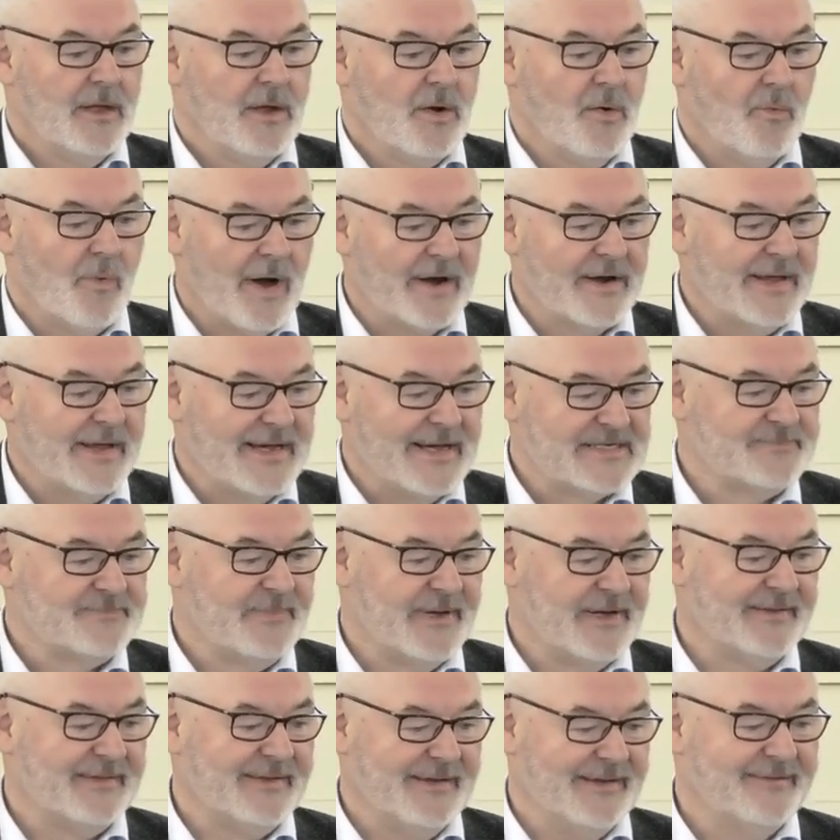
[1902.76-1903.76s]
One
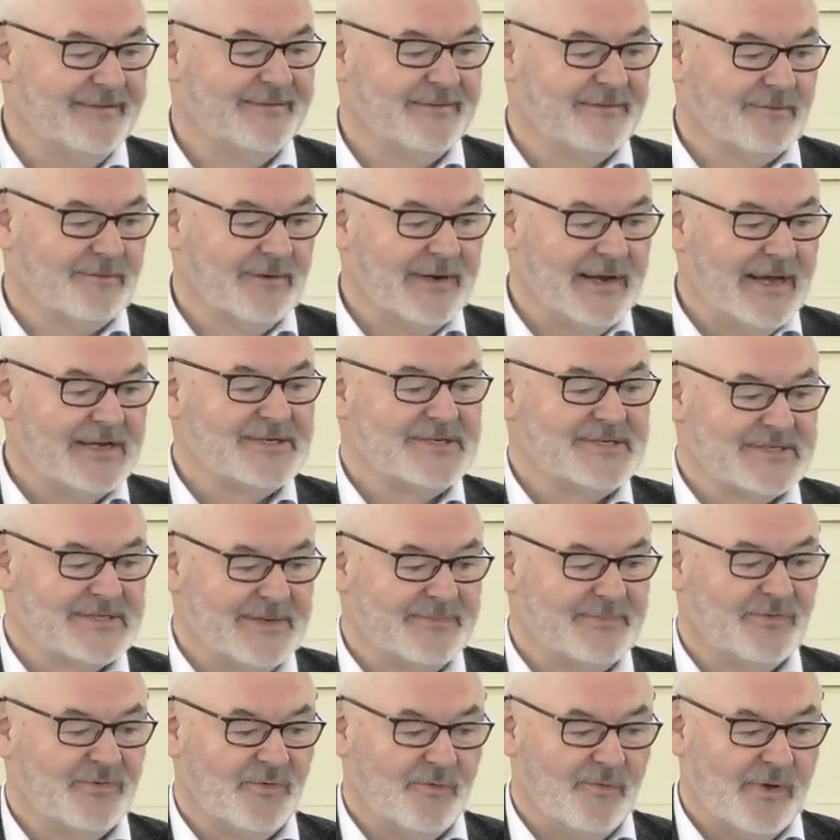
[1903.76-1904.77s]
aspect is the
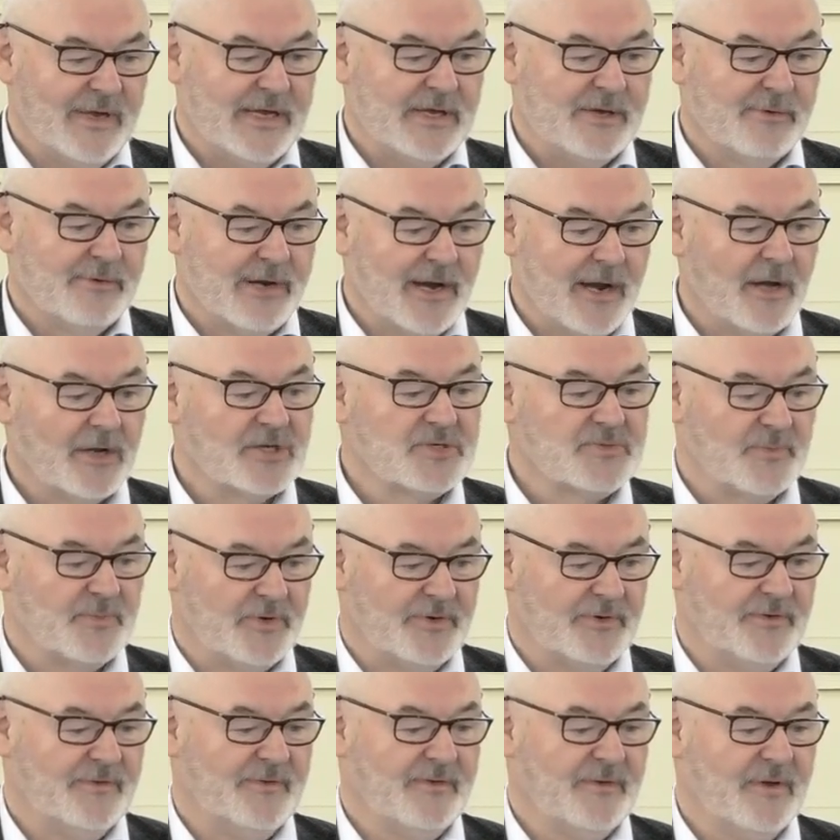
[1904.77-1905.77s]
relationship to EU
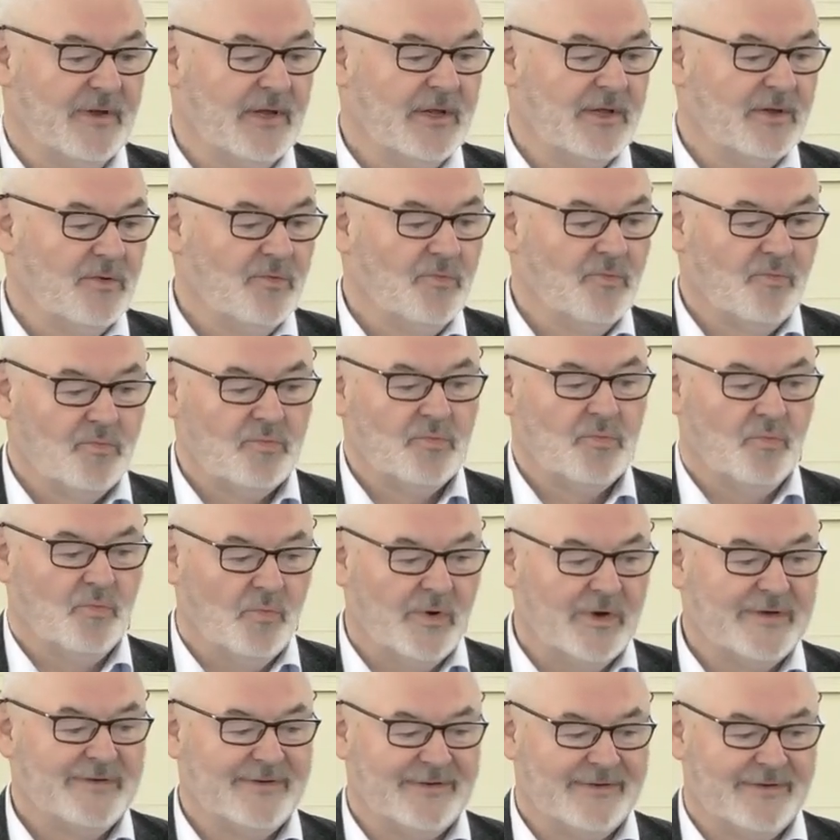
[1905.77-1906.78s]
enlargement,
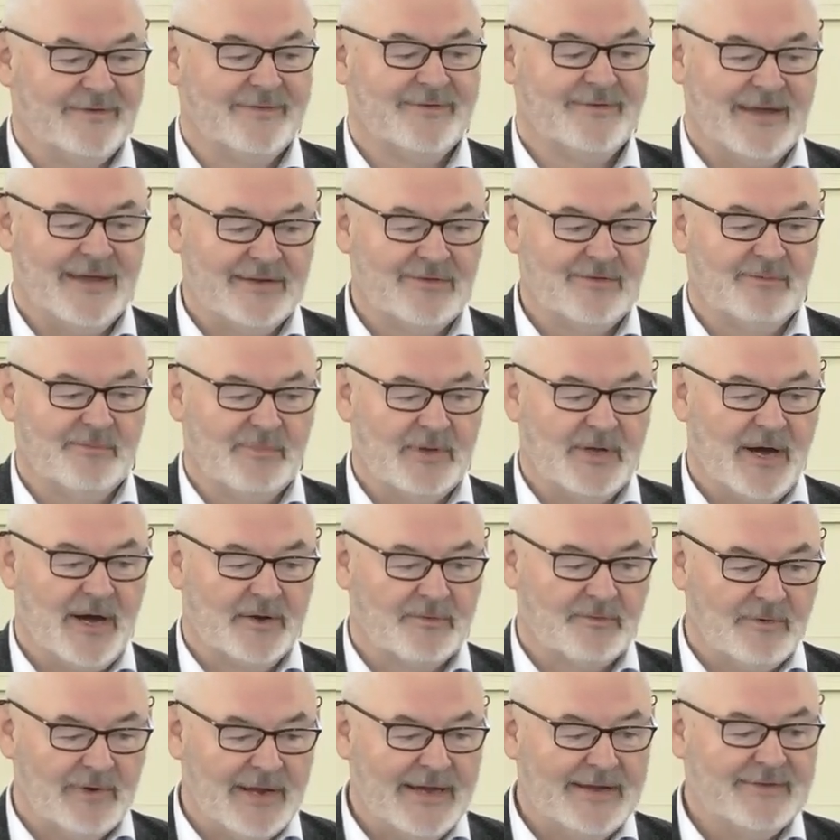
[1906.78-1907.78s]
which it is said to be
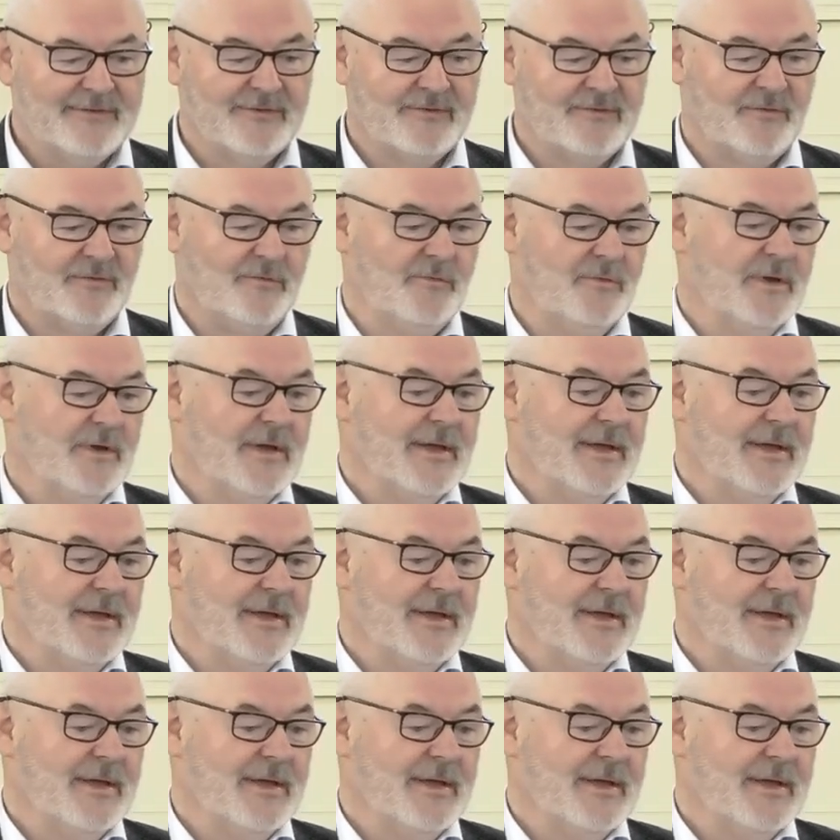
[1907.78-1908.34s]
unrelated to.